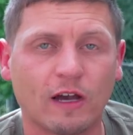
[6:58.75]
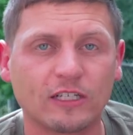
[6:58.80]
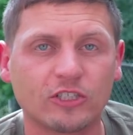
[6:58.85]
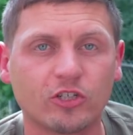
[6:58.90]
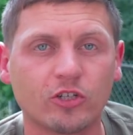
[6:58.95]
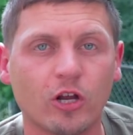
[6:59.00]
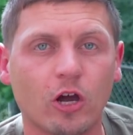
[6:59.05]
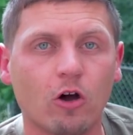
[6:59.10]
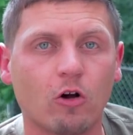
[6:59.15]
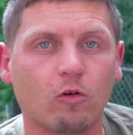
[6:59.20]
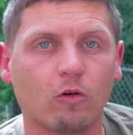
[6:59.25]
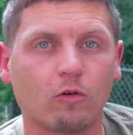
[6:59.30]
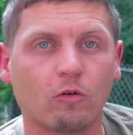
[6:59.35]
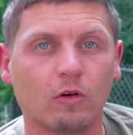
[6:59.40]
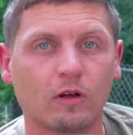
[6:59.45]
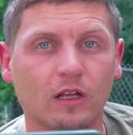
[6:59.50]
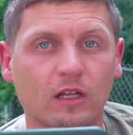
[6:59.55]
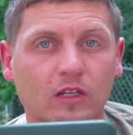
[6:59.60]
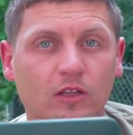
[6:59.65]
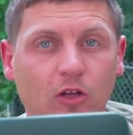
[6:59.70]
as you know,
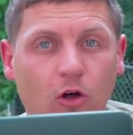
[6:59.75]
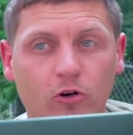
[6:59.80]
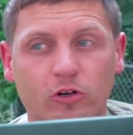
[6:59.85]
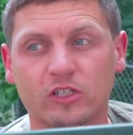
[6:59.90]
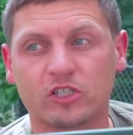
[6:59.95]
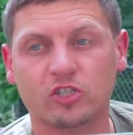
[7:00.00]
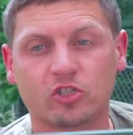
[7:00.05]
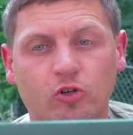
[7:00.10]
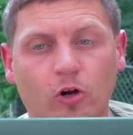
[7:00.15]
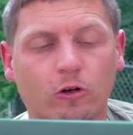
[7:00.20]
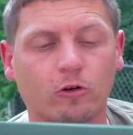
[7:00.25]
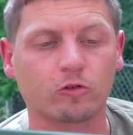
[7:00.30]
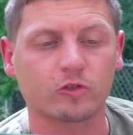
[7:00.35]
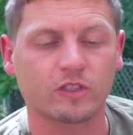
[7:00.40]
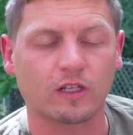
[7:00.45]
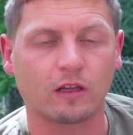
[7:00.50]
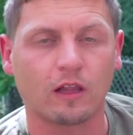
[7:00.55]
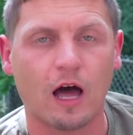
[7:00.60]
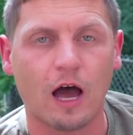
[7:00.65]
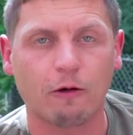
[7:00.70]
Lotus
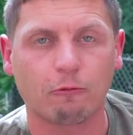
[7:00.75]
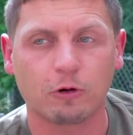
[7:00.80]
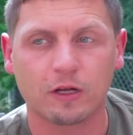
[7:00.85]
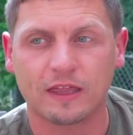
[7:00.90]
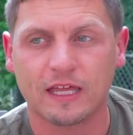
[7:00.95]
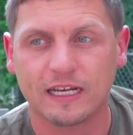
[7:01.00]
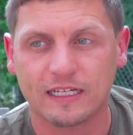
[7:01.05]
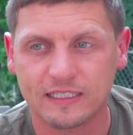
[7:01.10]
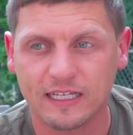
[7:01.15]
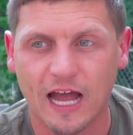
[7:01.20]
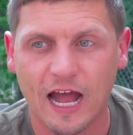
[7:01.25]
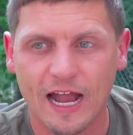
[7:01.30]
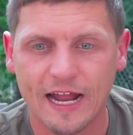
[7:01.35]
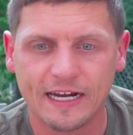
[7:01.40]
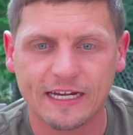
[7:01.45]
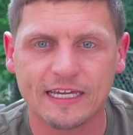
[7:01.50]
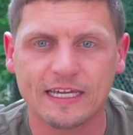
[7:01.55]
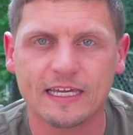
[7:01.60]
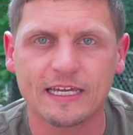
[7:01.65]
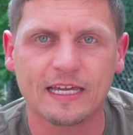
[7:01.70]
struggles a lot with
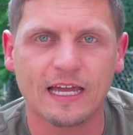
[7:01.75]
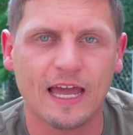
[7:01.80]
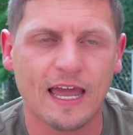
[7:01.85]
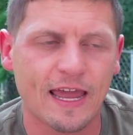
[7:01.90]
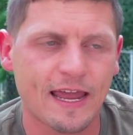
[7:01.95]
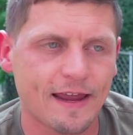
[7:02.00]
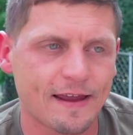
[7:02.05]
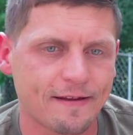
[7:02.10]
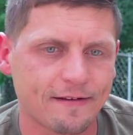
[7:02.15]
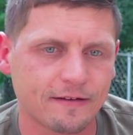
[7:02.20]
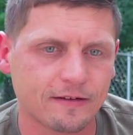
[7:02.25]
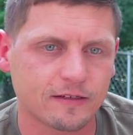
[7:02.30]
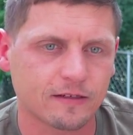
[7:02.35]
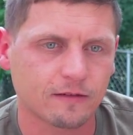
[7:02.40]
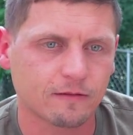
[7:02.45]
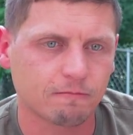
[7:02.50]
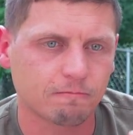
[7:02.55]
anxiety and